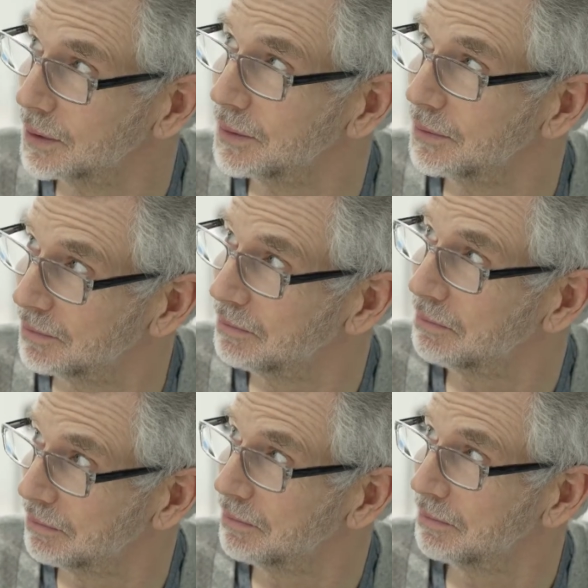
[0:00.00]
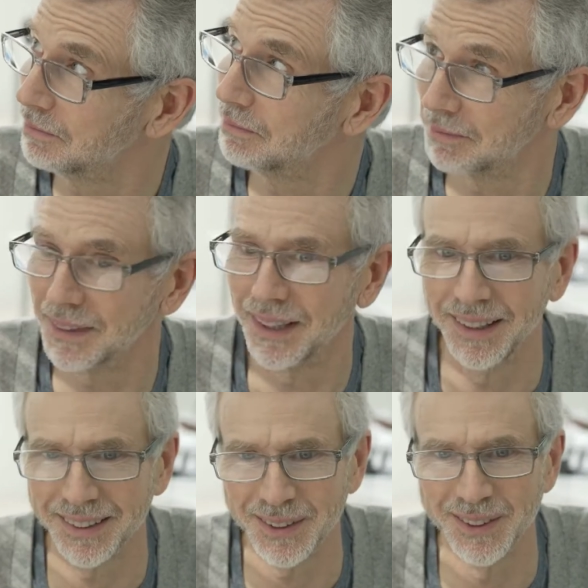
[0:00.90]
not an easy
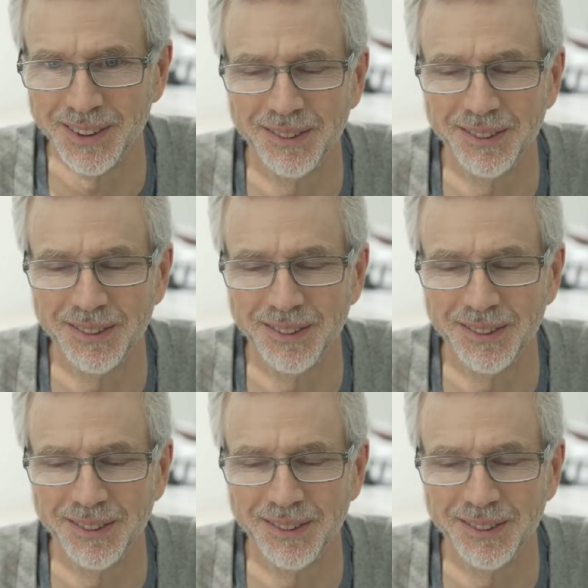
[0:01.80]
process either.